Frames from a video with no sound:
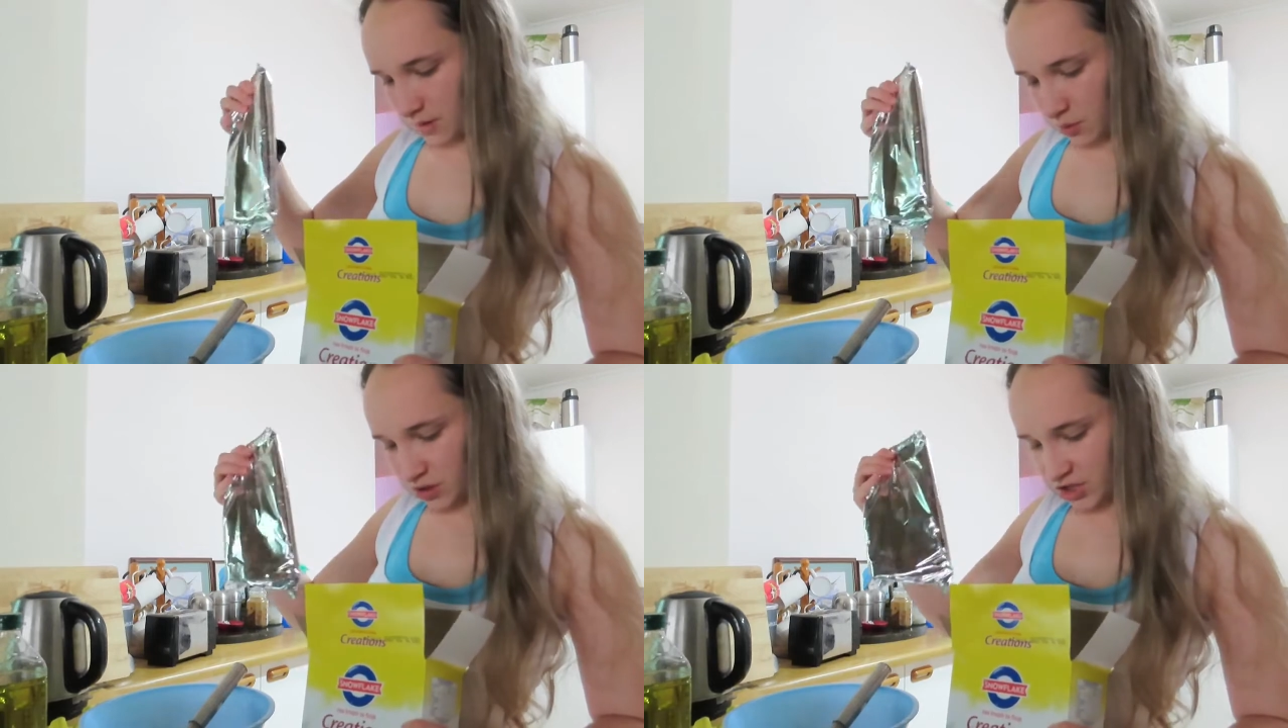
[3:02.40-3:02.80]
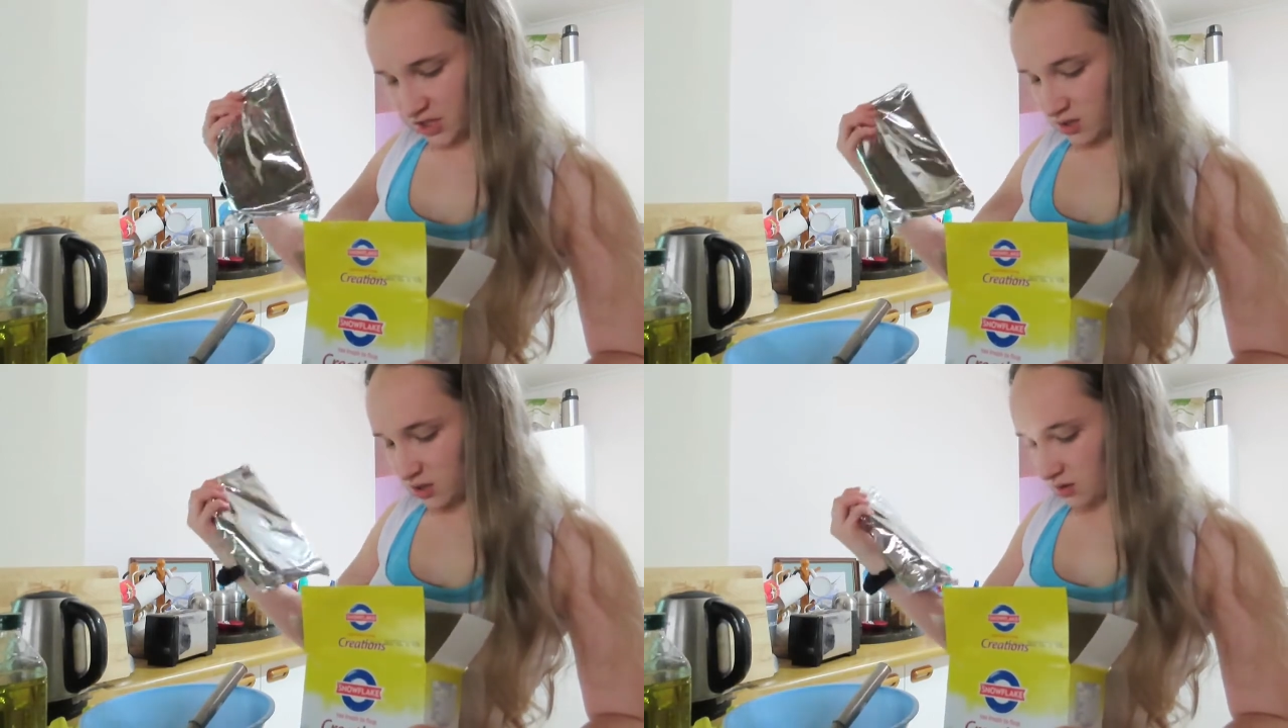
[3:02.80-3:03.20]
Now, which
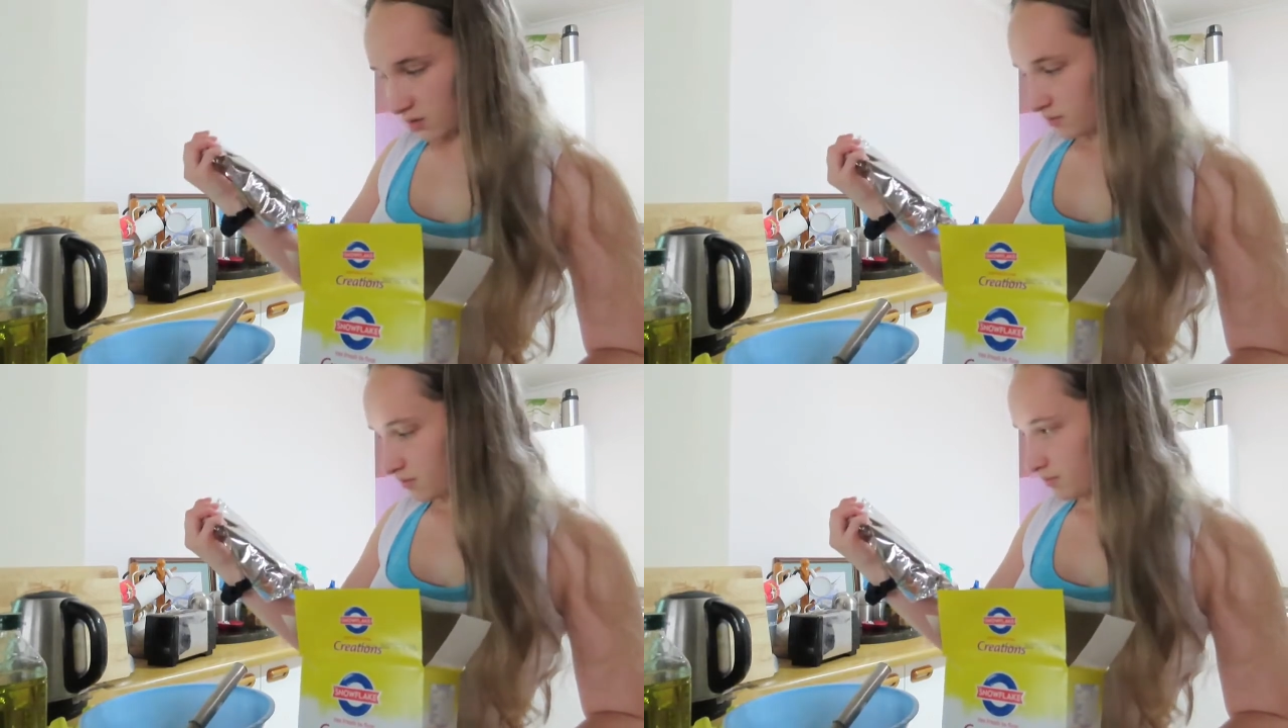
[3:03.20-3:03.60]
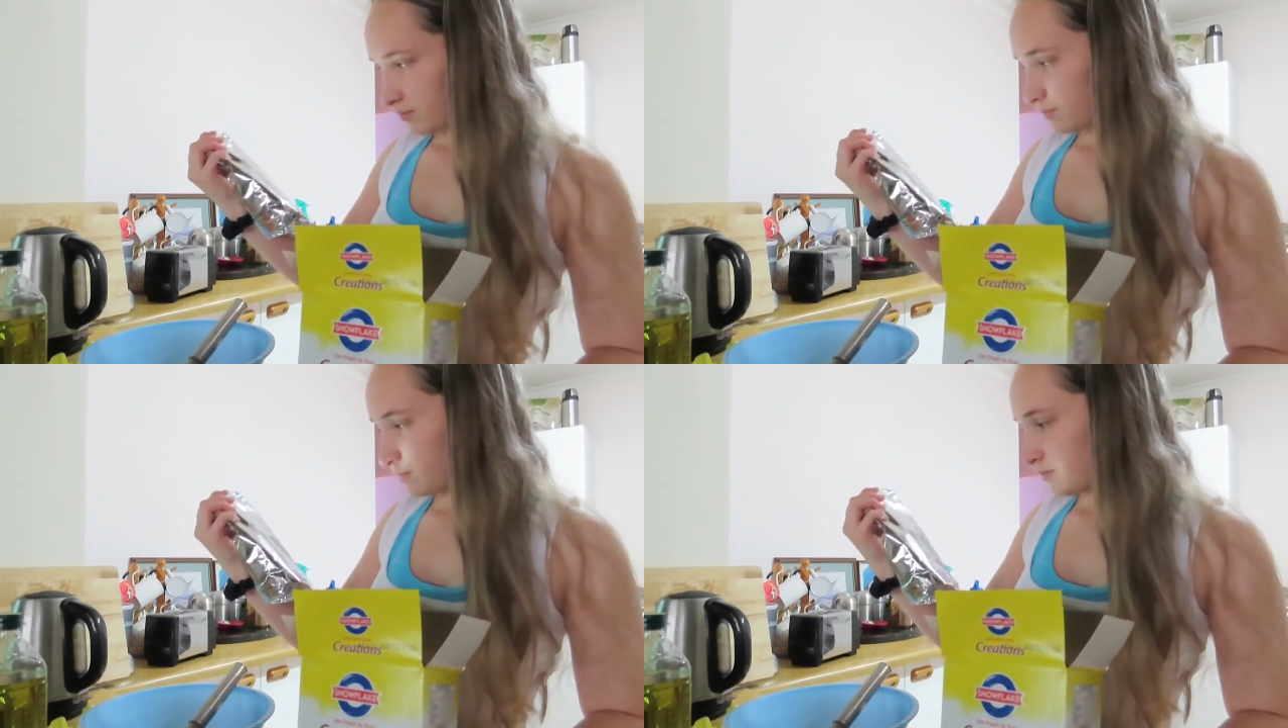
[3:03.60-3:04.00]
is the...
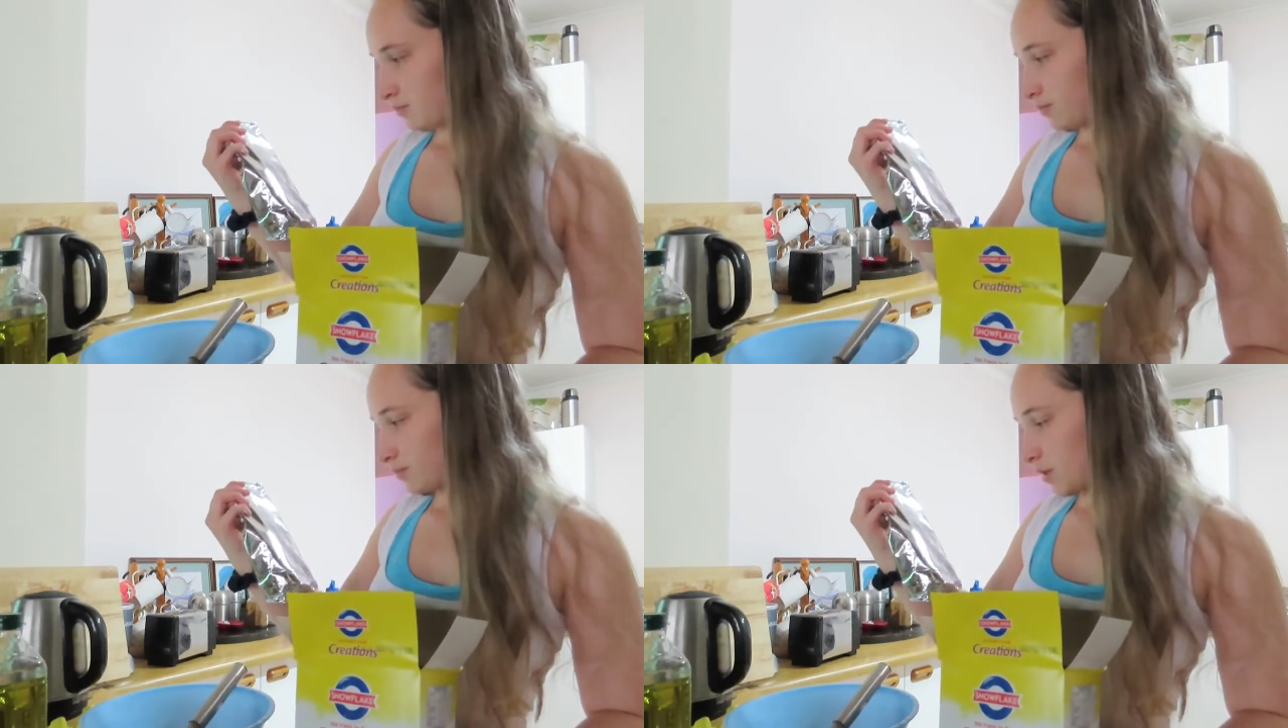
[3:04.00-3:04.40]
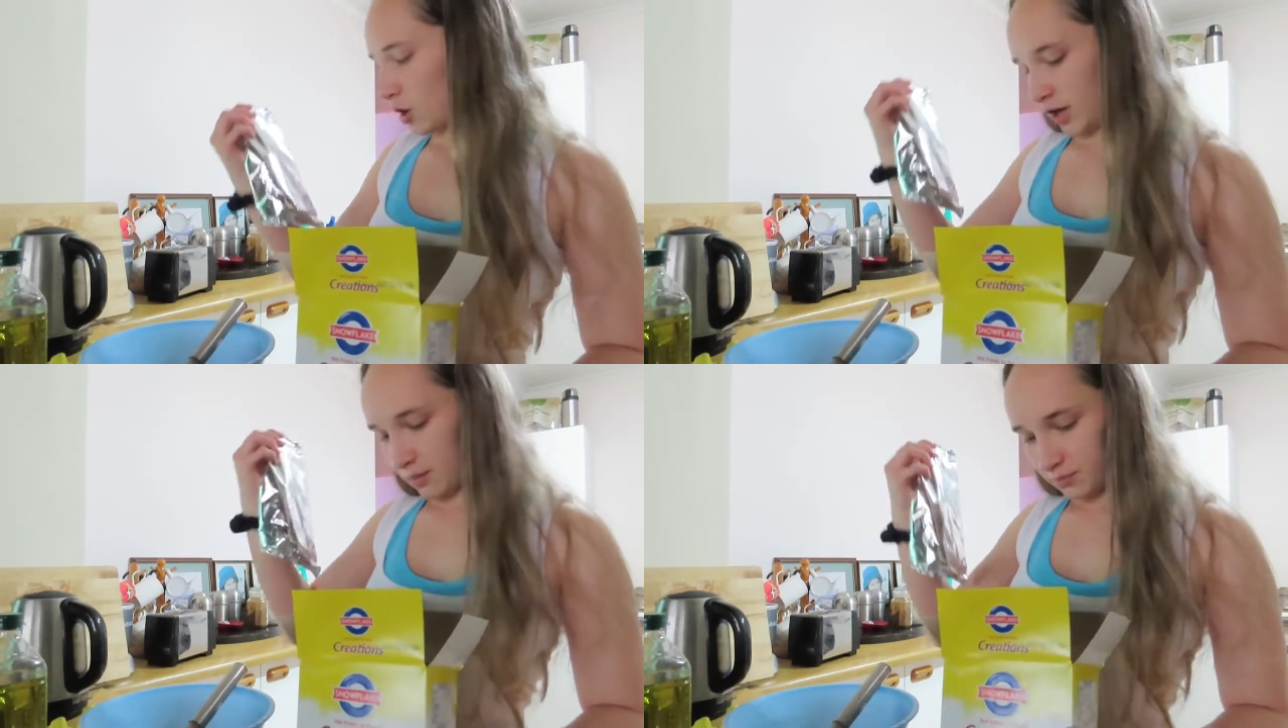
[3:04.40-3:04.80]

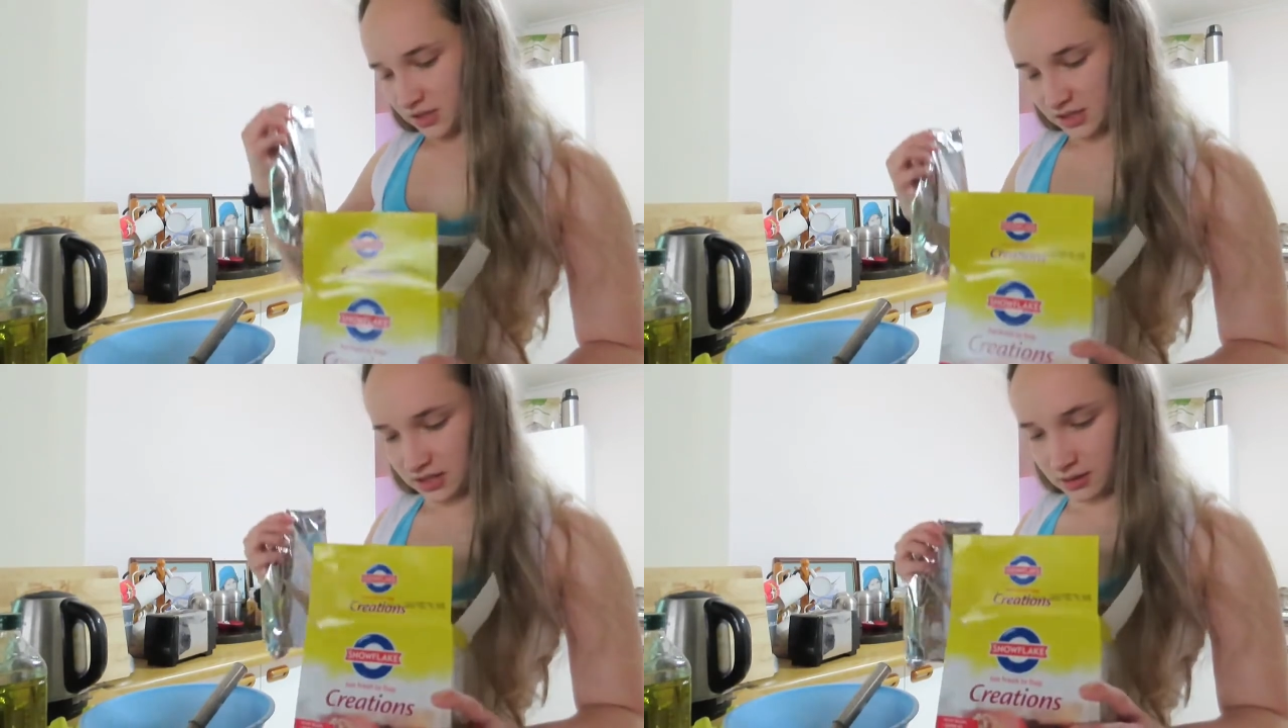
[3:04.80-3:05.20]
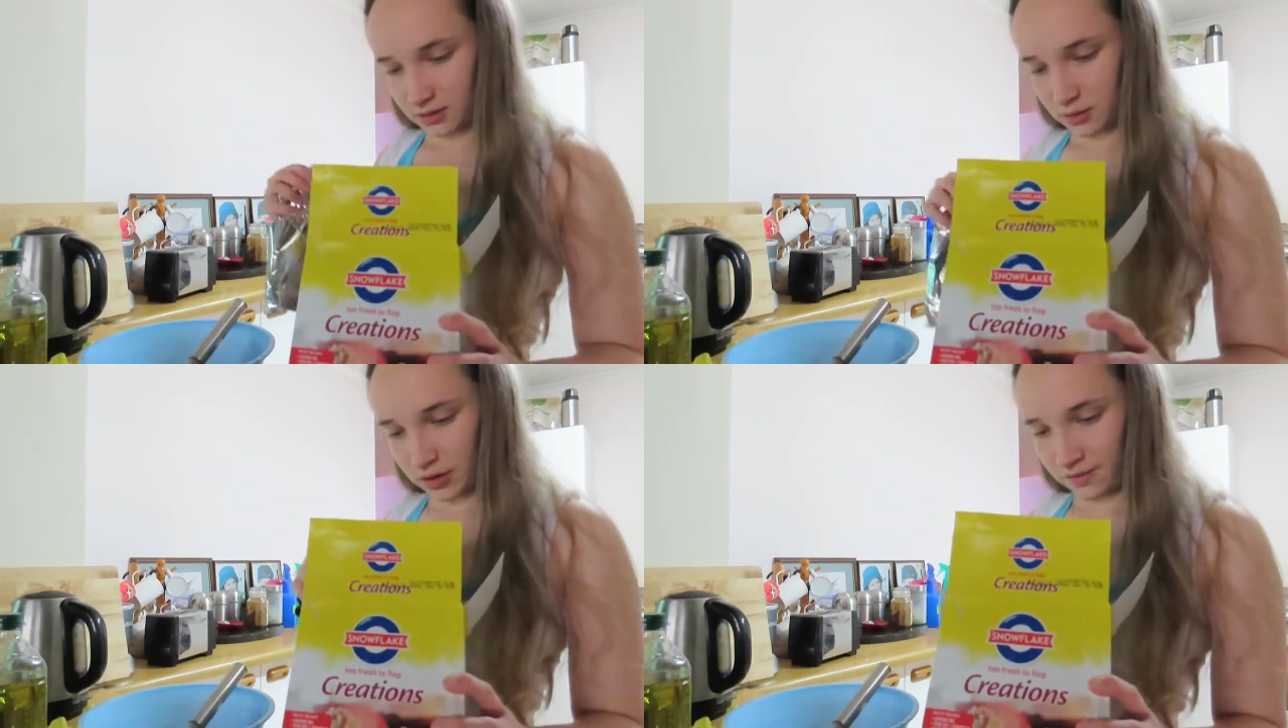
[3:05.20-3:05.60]
Okay, this is
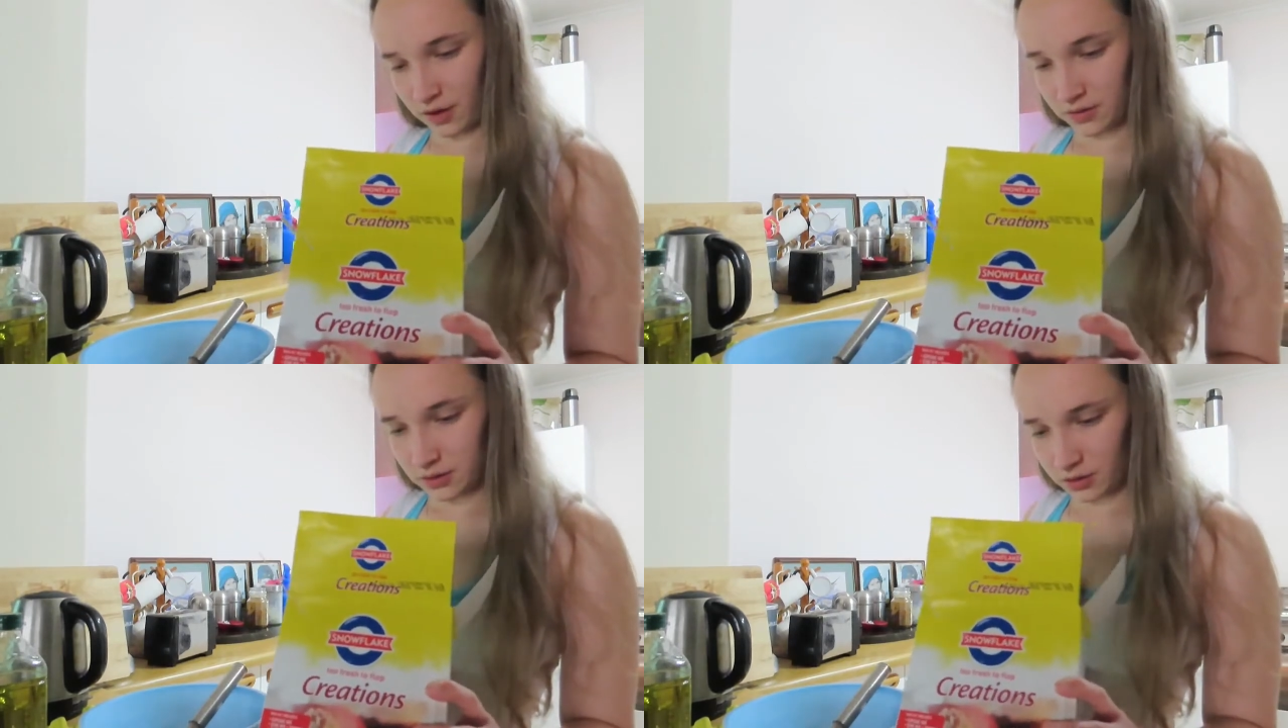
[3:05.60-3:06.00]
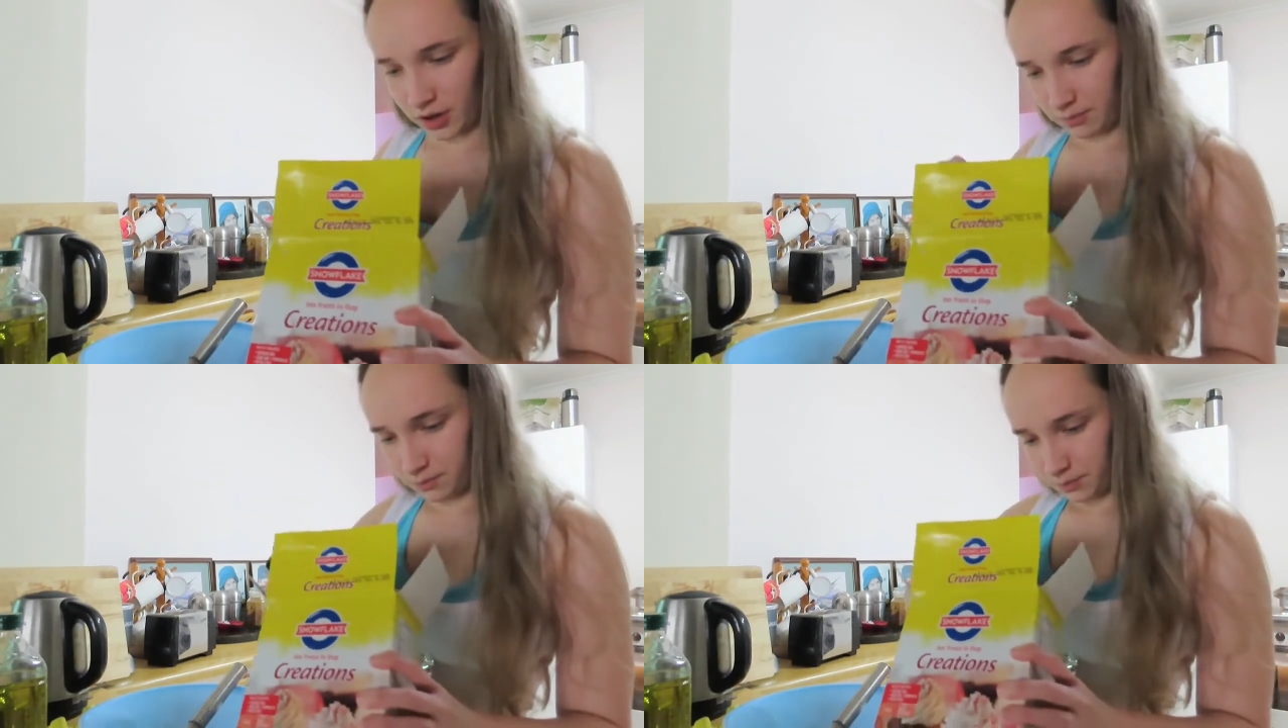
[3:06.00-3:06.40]
the red velvet, okay.